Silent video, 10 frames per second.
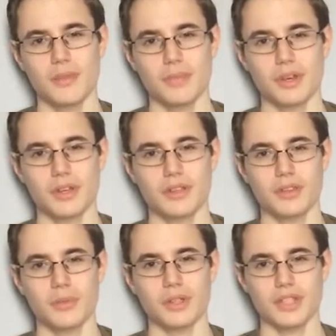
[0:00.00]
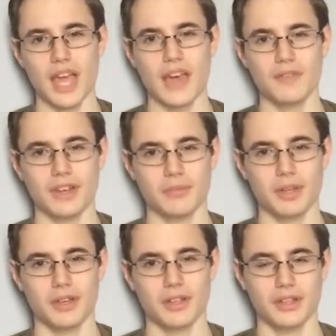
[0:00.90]
but the ones I haven't
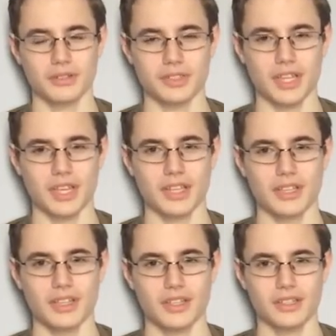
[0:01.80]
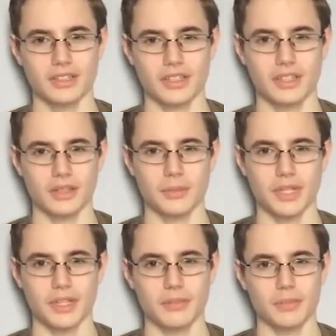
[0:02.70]
uploaded I'll say in a
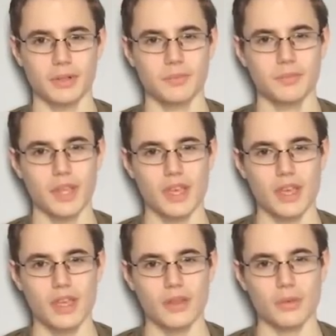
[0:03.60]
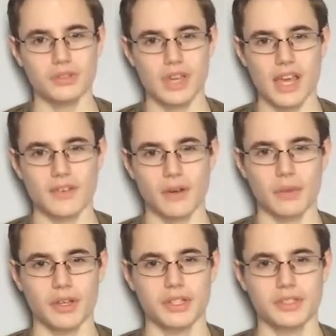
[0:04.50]
minute, but the ones I have
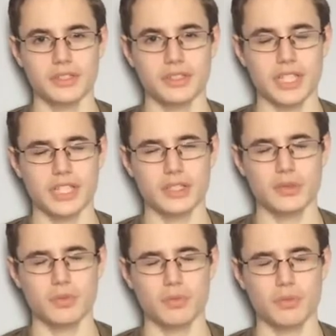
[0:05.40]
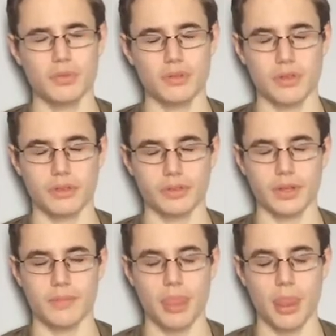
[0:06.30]
uploaded, so season
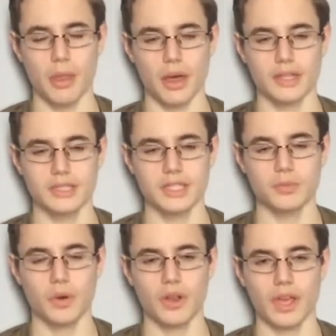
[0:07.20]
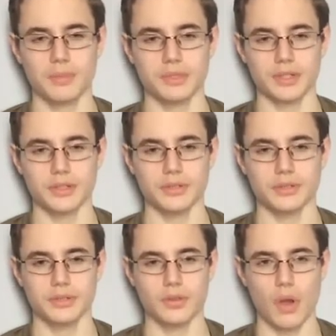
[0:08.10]
1
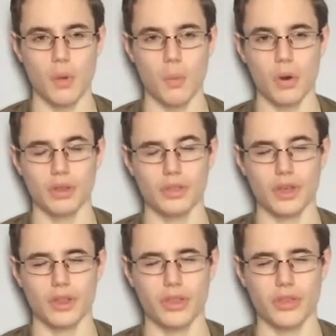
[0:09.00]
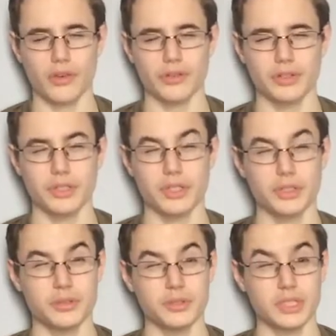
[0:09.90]
episodes 1 through
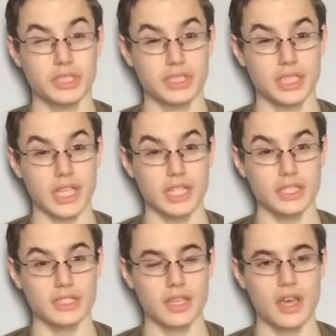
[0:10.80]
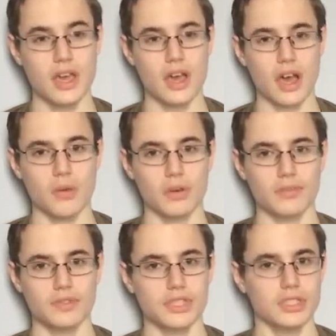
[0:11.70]
to 6, I will
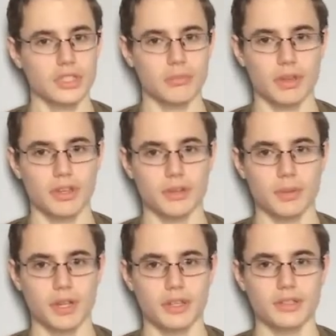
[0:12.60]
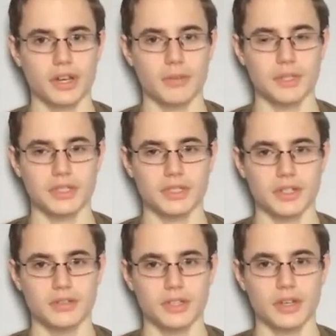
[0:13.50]
have just uploaded by the time this
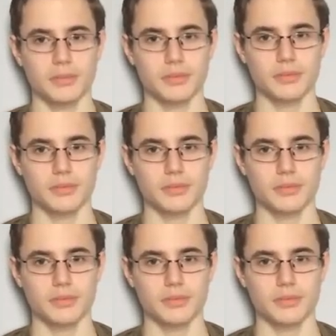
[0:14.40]
goes up.